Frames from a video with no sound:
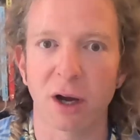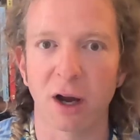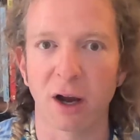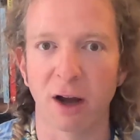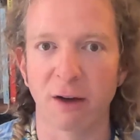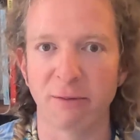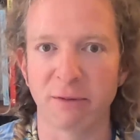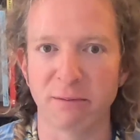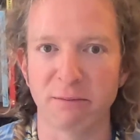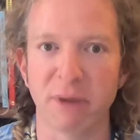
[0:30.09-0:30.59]
I've
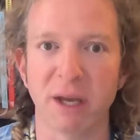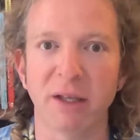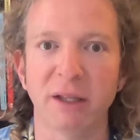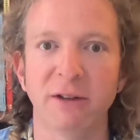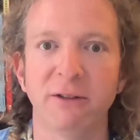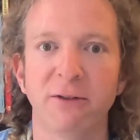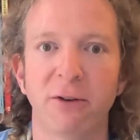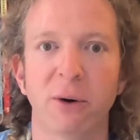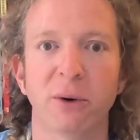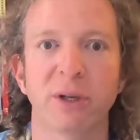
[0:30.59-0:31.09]
uh, been
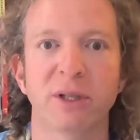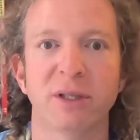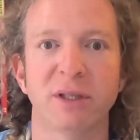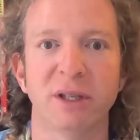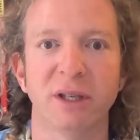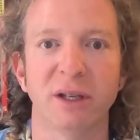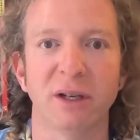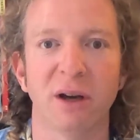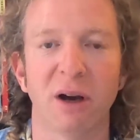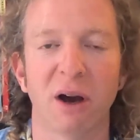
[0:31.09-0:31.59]
mainly
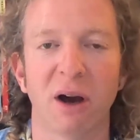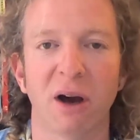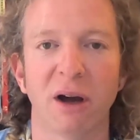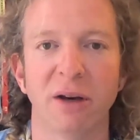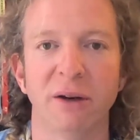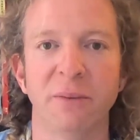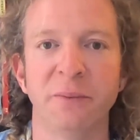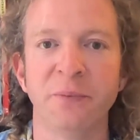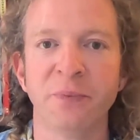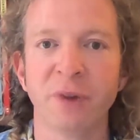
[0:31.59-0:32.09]
focusing
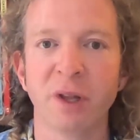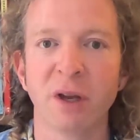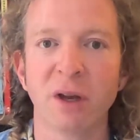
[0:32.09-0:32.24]
on